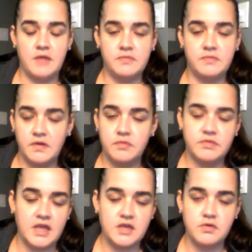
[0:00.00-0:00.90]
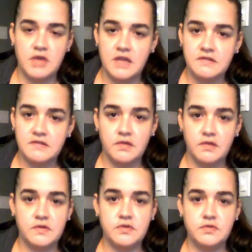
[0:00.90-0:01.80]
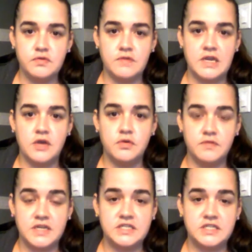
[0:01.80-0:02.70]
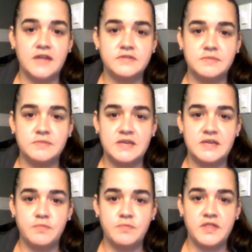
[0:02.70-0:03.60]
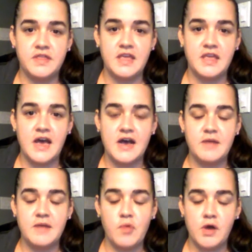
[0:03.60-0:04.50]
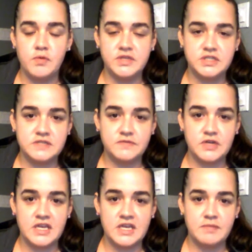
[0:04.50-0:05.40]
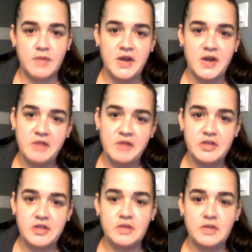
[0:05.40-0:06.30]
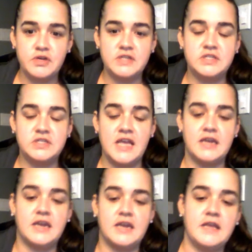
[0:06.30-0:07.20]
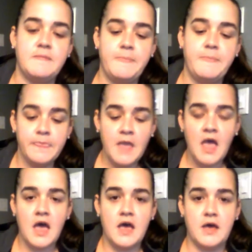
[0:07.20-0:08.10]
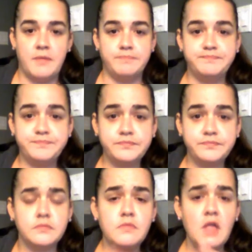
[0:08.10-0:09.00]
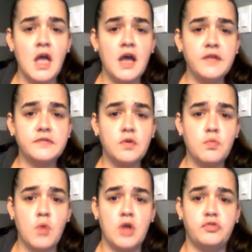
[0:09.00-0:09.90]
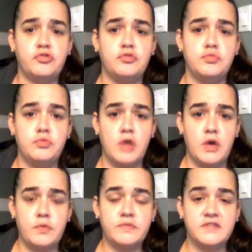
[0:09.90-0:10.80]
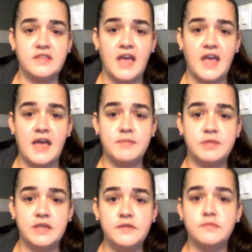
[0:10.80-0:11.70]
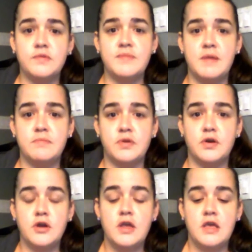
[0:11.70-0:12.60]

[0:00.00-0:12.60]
So thank you again to those of you who reached out to me with the well wishes for getting better. I really appreciated it. Um, I also want to note that please remember